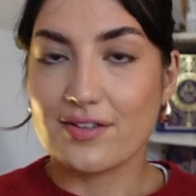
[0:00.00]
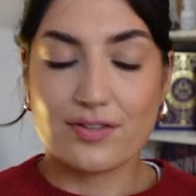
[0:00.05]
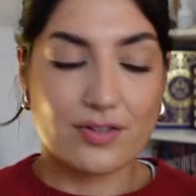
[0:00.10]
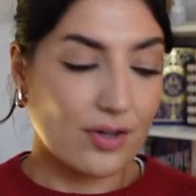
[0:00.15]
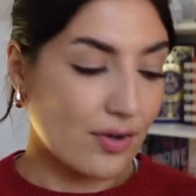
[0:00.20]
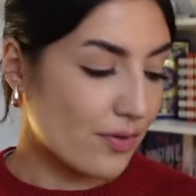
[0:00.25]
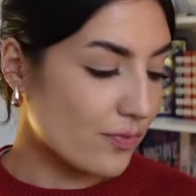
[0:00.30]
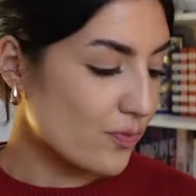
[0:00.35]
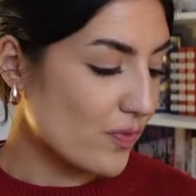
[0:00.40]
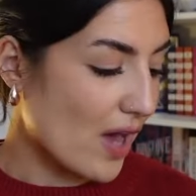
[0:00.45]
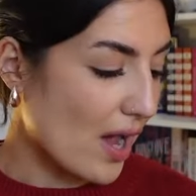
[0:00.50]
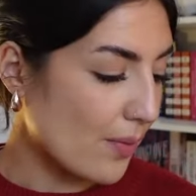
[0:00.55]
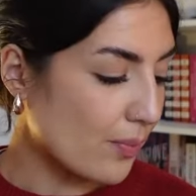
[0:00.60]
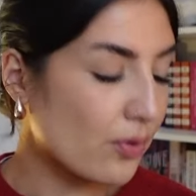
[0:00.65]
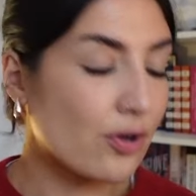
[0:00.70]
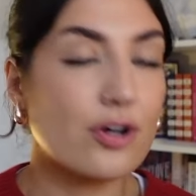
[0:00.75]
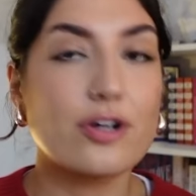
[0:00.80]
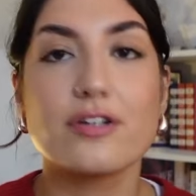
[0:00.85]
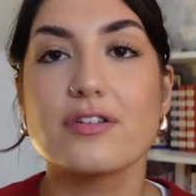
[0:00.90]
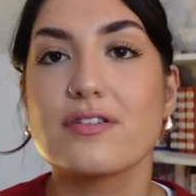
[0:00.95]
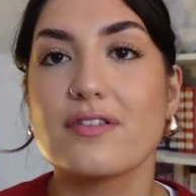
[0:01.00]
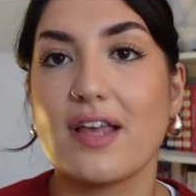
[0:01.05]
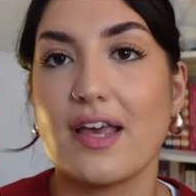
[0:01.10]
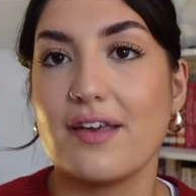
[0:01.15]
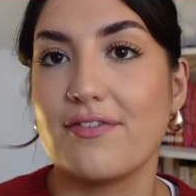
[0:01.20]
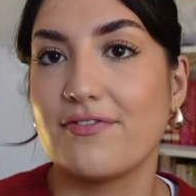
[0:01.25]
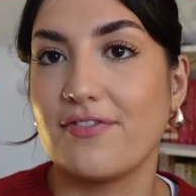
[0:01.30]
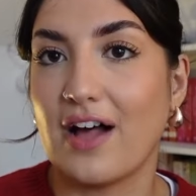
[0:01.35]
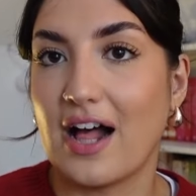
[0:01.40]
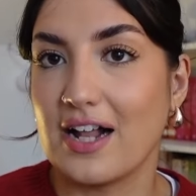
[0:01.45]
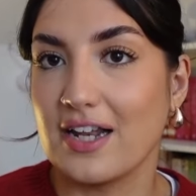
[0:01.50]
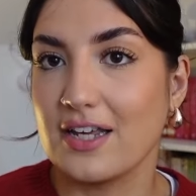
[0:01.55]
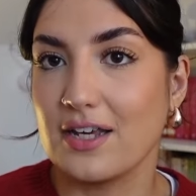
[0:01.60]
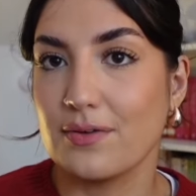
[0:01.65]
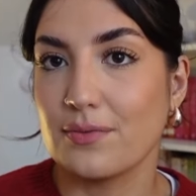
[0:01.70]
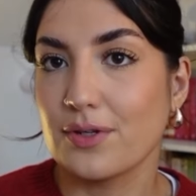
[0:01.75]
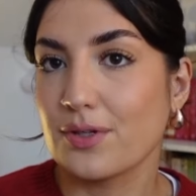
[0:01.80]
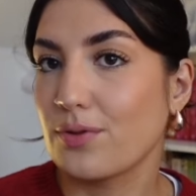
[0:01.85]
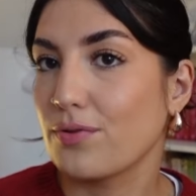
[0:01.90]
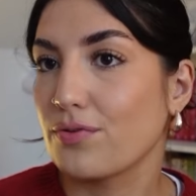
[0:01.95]
so that was a fairly
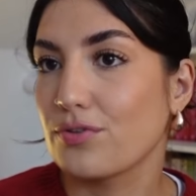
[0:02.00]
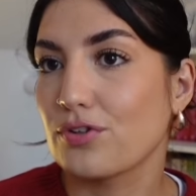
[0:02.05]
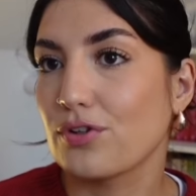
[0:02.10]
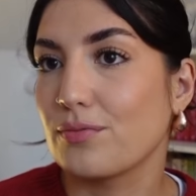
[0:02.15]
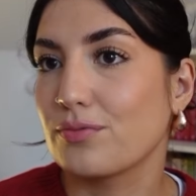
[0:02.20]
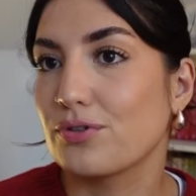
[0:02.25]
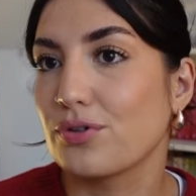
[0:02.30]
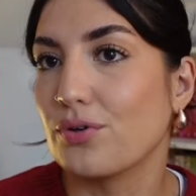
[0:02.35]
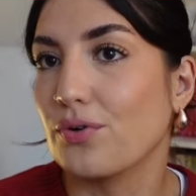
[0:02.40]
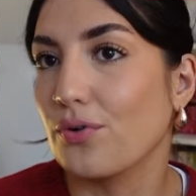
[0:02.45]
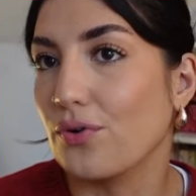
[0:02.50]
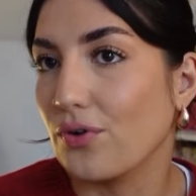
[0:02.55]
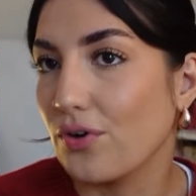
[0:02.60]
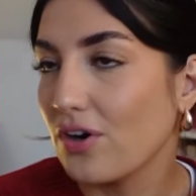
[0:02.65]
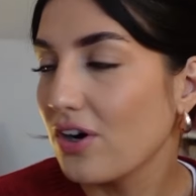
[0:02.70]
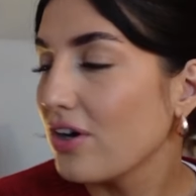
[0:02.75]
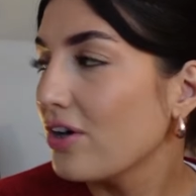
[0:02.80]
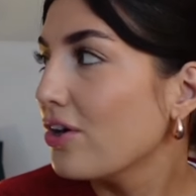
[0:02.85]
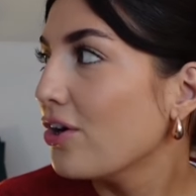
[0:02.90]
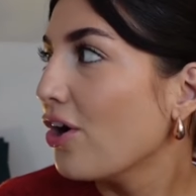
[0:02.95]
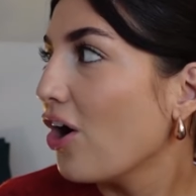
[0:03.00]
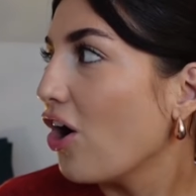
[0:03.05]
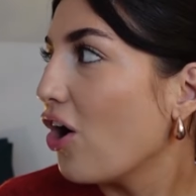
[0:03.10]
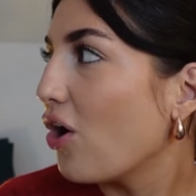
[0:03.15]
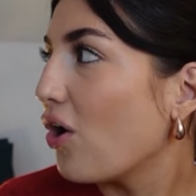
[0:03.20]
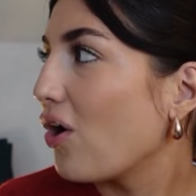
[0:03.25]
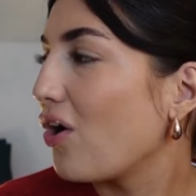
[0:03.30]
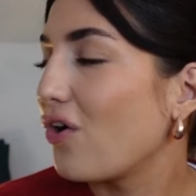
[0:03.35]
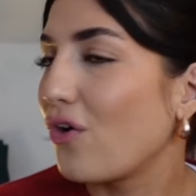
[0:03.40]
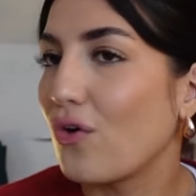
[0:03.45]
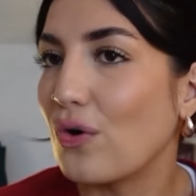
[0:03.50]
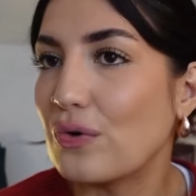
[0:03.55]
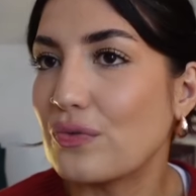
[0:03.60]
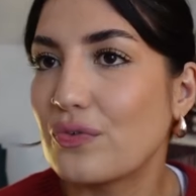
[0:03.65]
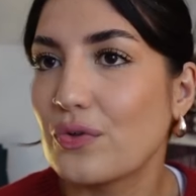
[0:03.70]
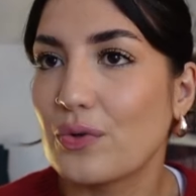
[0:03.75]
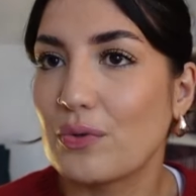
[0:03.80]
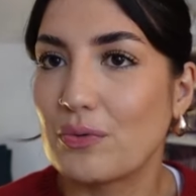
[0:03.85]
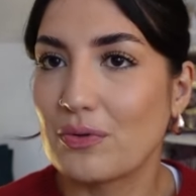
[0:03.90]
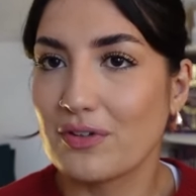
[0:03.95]
whistle-stop tour of
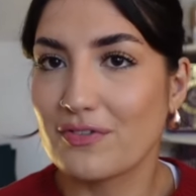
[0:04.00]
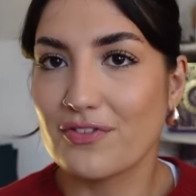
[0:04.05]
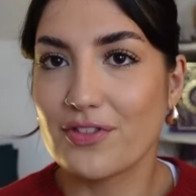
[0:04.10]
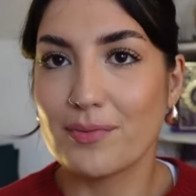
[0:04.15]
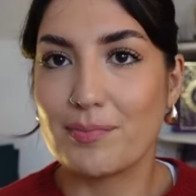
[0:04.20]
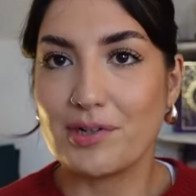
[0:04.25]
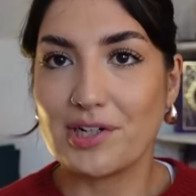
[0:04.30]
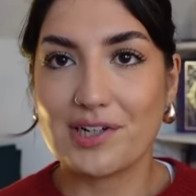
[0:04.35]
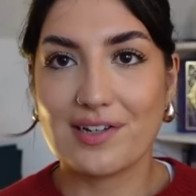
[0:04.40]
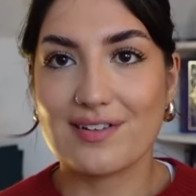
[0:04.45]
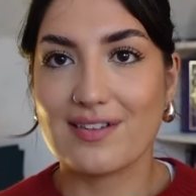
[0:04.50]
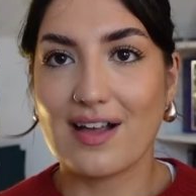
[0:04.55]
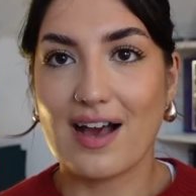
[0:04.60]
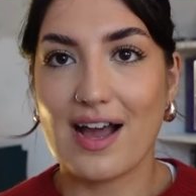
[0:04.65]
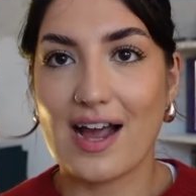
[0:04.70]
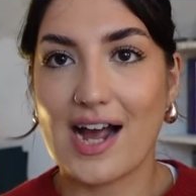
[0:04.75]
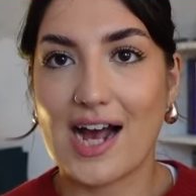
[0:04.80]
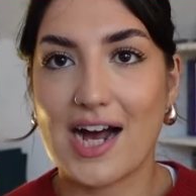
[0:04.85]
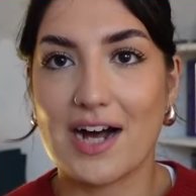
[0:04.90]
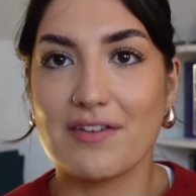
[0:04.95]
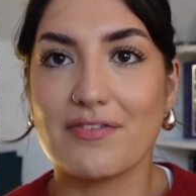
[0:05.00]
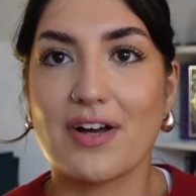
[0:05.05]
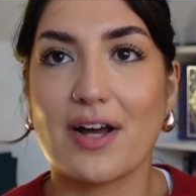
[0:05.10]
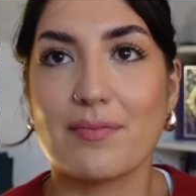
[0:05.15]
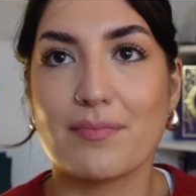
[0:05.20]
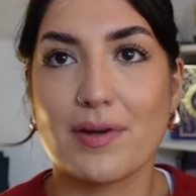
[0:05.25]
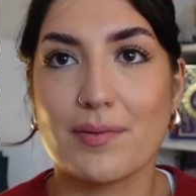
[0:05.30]
all of the books that I have and my